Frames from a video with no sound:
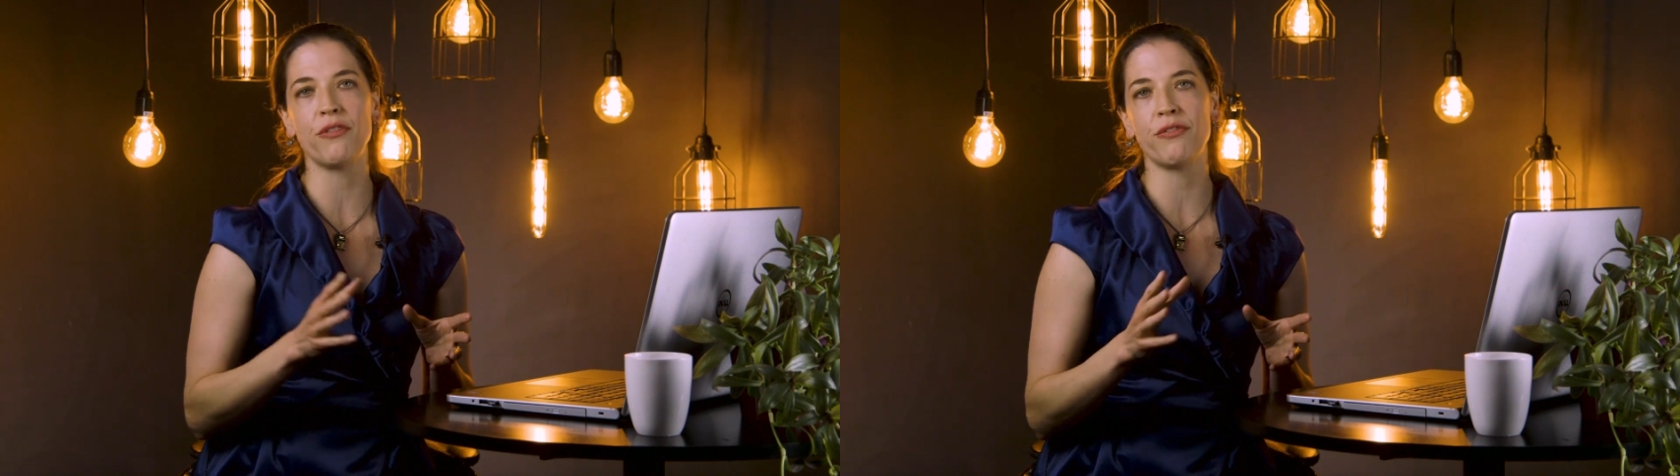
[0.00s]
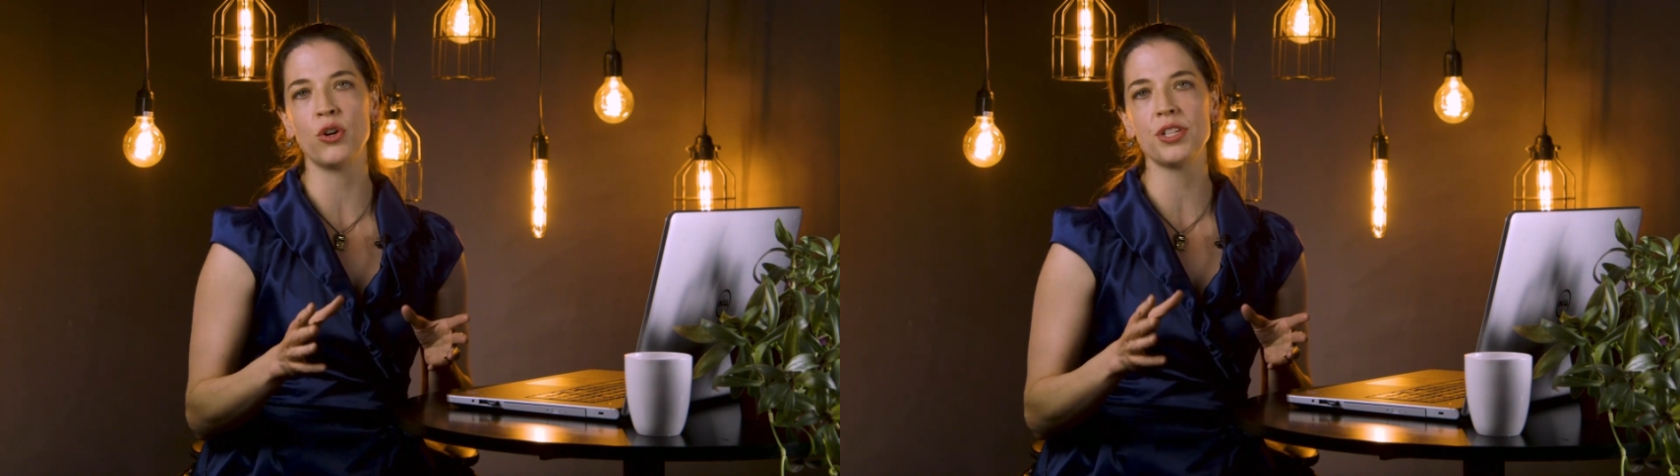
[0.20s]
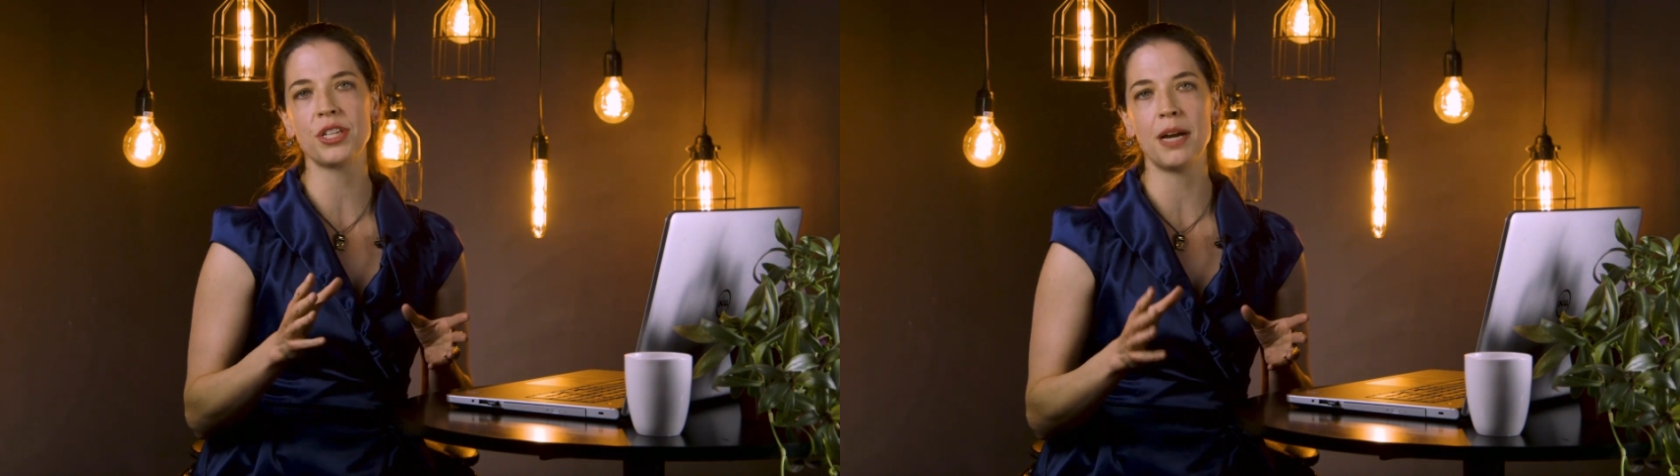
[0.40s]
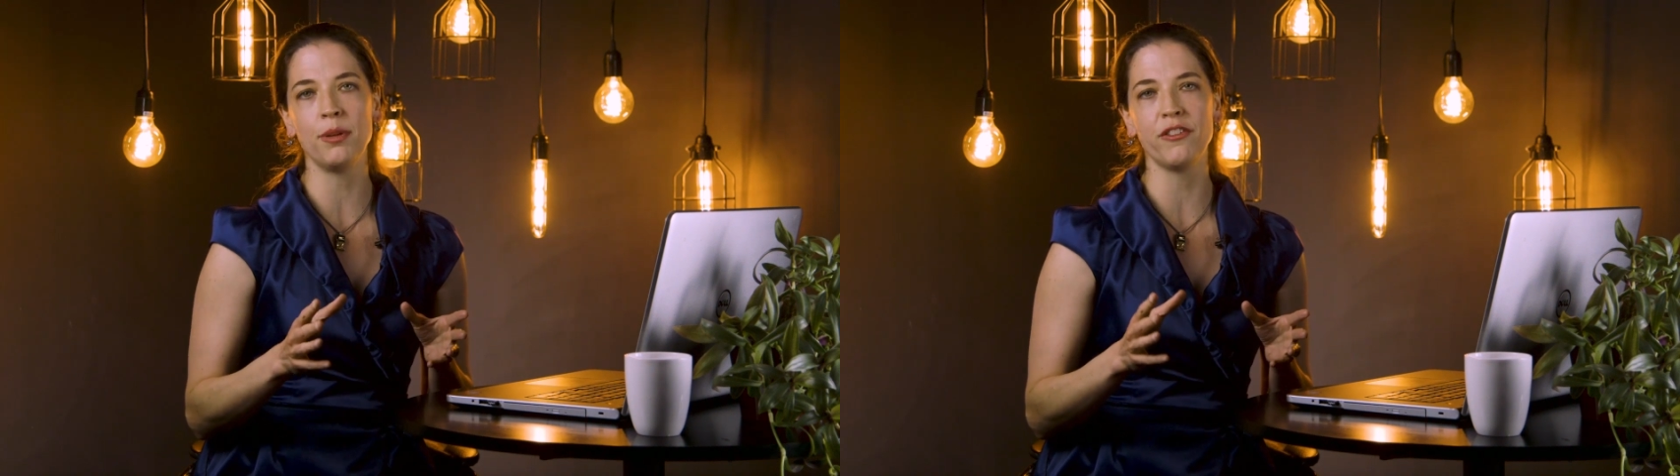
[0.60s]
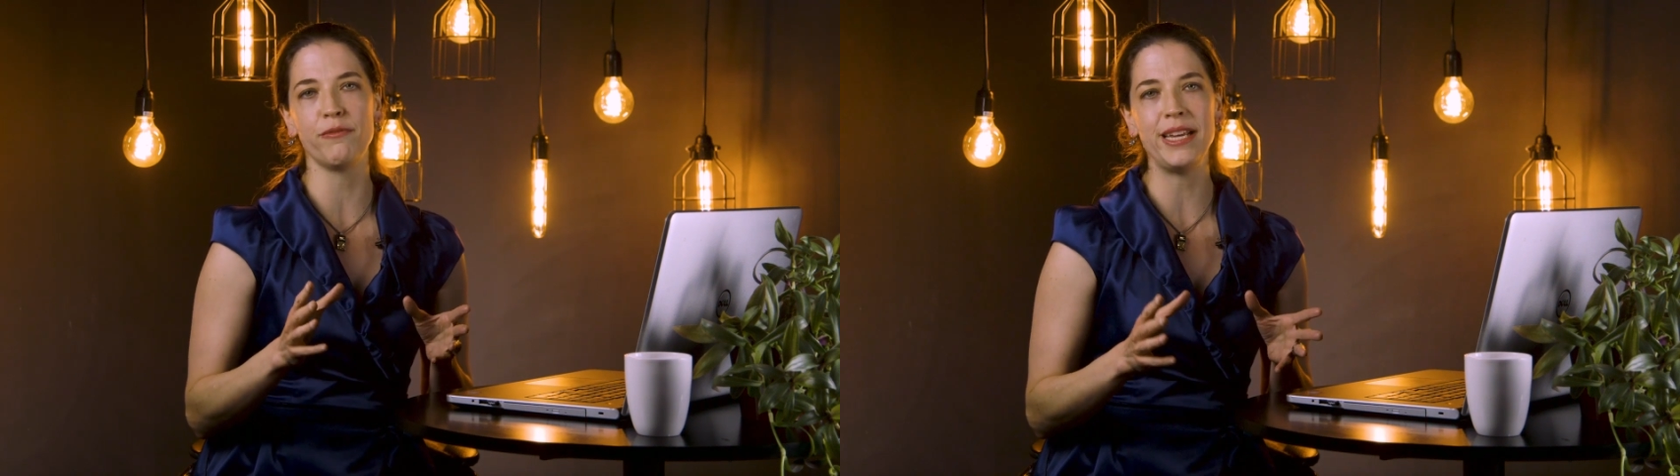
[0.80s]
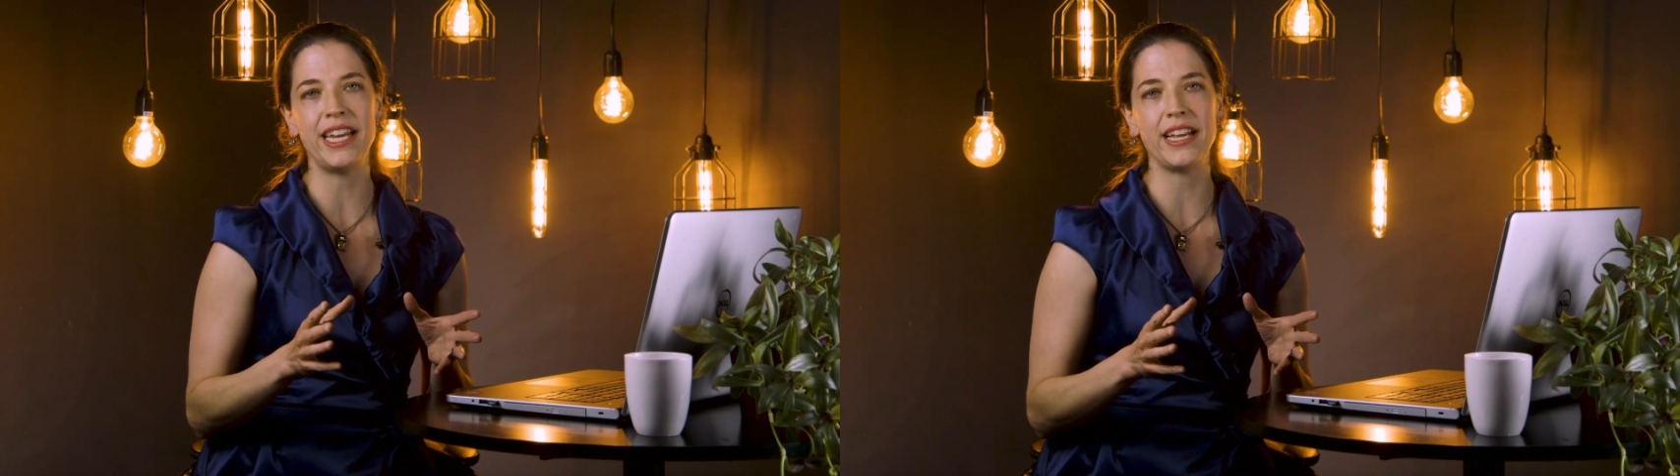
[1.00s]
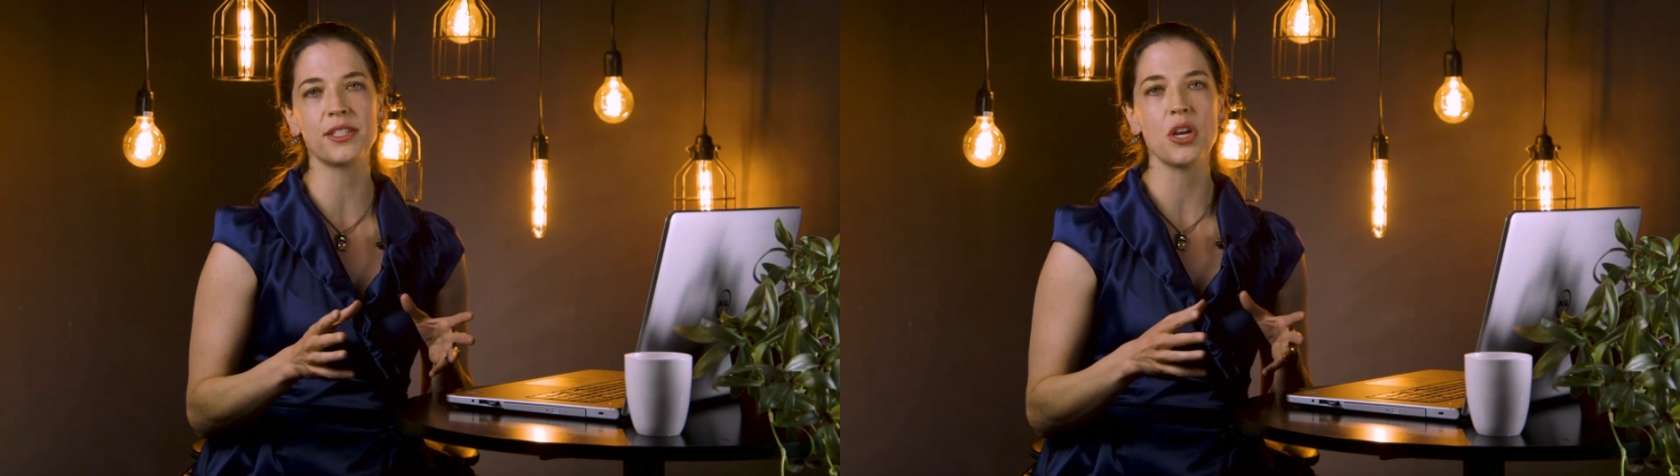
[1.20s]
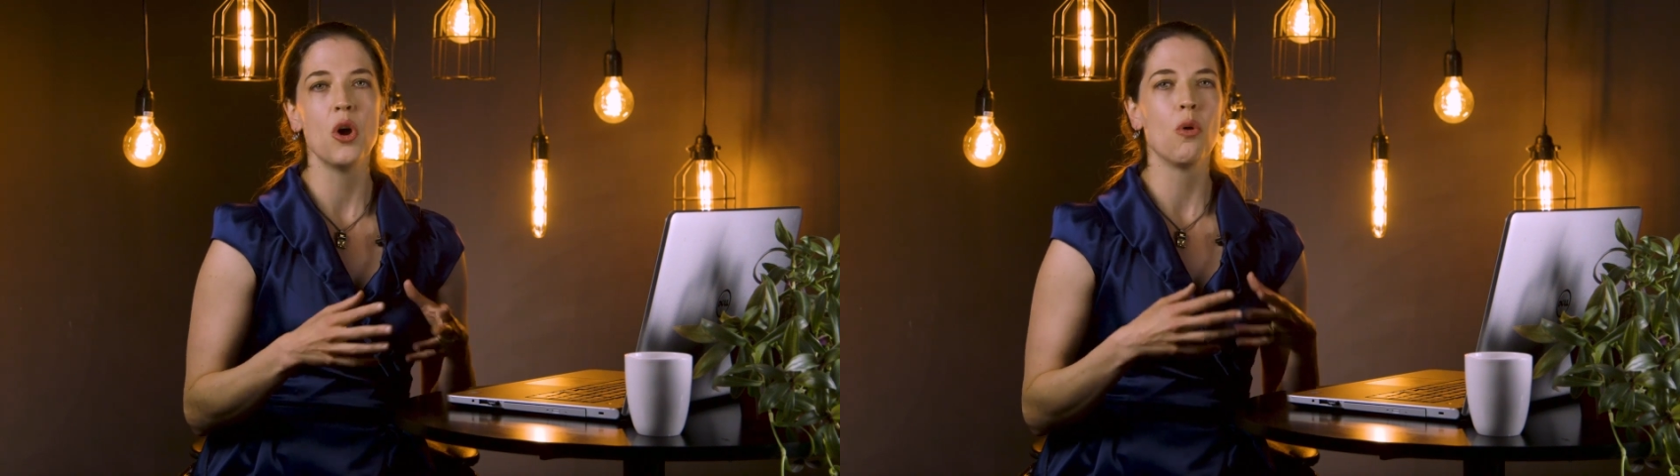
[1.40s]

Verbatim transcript: first couple of meetings